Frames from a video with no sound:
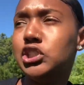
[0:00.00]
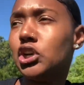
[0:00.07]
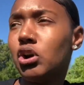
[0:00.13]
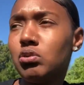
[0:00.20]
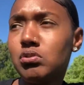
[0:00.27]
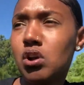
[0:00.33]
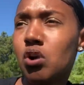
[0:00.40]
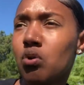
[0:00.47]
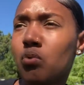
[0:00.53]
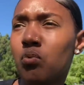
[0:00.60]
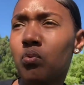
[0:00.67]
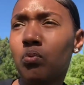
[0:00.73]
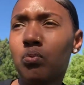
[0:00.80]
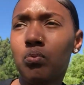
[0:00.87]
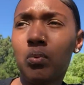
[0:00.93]
don't
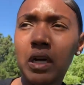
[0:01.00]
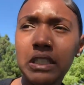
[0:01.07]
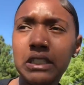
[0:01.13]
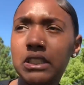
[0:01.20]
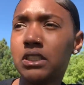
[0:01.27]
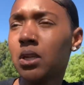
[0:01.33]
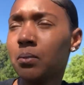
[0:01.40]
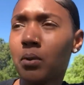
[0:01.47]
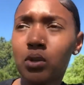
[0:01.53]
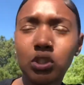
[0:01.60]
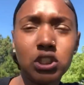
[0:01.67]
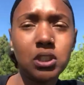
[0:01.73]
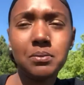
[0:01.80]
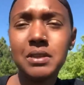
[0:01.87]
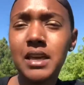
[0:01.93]
know what's
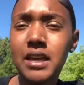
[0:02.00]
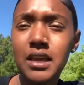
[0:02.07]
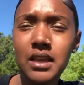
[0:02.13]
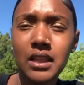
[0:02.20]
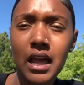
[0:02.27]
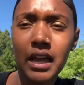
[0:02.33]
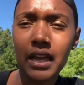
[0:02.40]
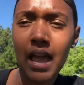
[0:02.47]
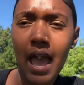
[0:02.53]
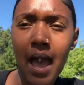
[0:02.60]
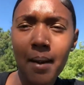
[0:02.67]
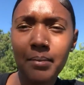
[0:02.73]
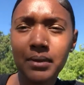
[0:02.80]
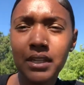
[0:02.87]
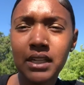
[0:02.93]
supposed to be, like,
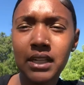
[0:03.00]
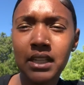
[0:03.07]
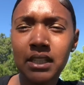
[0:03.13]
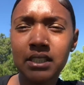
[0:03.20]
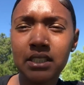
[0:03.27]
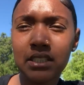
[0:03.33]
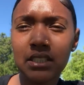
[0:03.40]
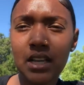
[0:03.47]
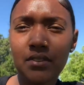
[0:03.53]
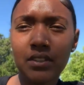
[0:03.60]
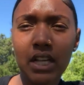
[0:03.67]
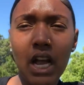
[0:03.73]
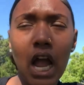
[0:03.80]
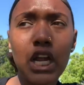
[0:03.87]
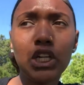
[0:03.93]
happening and stuff.
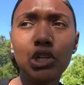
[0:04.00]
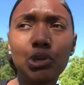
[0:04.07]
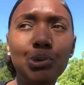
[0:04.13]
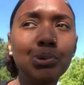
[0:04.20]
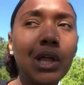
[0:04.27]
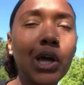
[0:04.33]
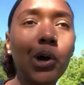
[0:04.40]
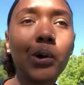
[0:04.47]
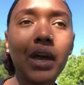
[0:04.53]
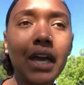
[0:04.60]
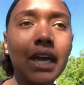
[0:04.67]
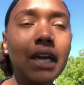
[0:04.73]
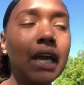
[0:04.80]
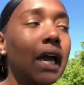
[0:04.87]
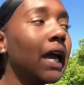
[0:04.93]
Like, I knew, like,
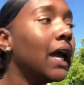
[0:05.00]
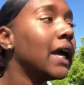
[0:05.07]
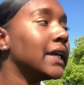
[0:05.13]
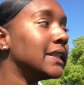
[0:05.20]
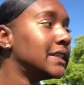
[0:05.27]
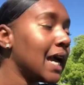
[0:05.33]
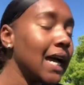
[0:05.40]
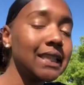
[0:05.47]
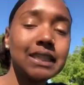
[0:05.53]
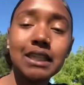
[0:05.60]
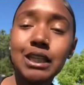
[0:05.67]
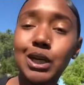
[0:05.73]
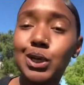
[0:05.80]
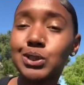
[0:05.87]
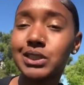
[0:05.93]
okay, that
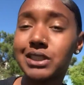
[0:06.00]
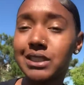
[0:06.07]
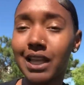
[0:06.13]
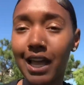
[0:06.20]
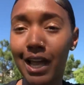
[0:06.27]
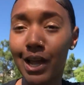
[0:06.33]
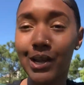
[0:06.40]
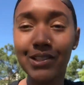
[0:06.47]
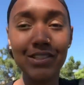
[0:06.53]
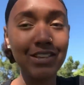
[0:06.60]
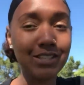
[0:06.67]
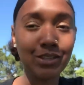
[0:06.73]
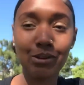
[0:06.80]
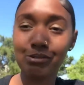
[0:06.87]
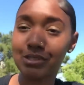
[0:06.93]
thing goes in there, and
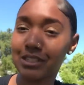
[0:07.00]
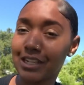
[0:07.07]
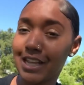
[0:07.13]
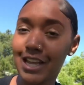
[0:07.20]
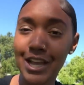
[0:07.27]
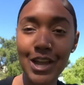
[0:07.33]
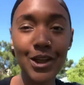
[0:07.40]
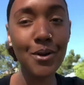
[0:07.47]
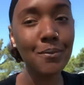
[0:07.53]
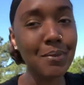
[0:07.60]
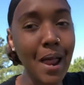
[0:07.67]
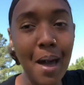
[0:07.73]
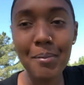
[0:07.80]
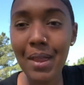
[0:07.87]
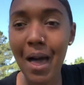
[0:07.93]
this goes in here, and
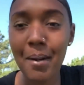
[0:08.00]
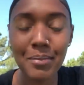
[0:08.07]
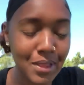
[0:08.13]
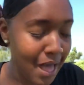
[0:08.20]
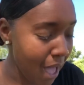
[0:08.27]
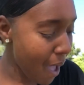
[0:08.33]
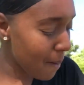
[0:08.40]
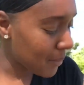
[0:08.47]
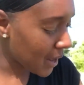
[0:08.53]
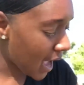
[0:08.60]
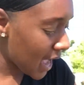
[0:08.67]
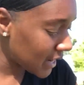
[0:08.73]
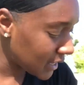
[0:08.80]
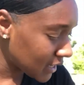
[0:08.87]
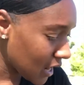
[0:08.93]
blah, blah, blah, but
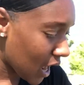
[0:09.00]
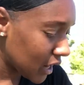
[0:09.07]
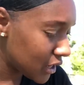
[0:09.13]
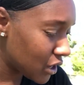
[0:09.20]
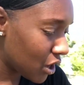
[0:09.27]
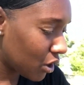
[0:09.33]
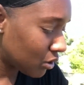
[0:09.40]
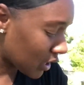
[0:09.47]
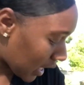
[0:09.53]
I did not know,